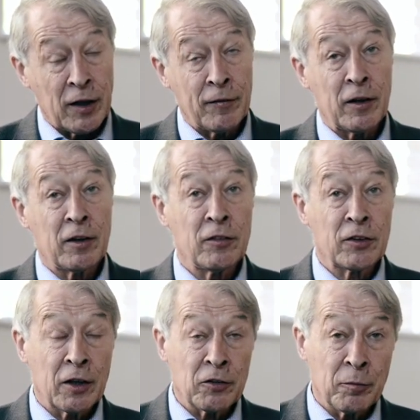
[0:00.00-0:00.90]
and that is
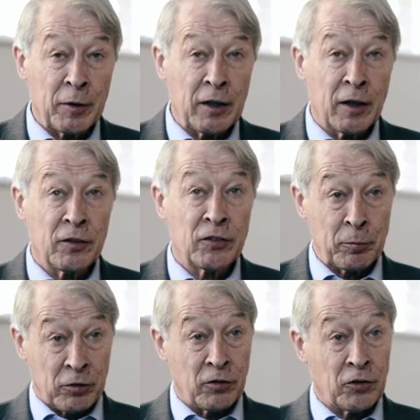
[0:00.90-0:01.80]
going to be a
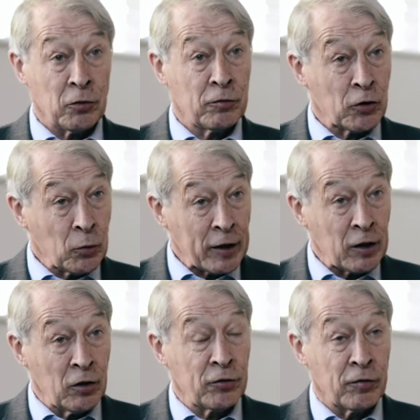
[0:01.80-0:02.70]
substitute for quite
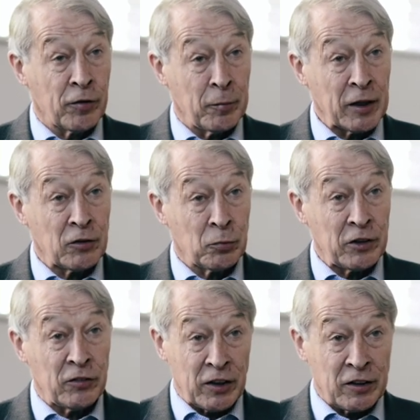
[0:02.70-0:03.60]
a lot of the meat
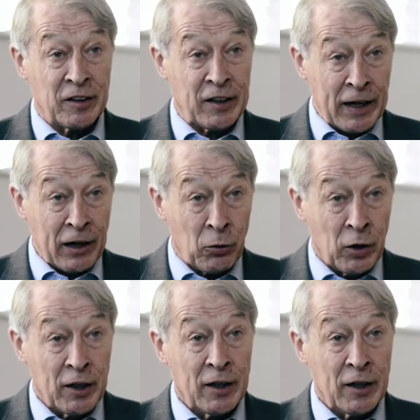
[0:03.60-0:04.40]
which is eaten now.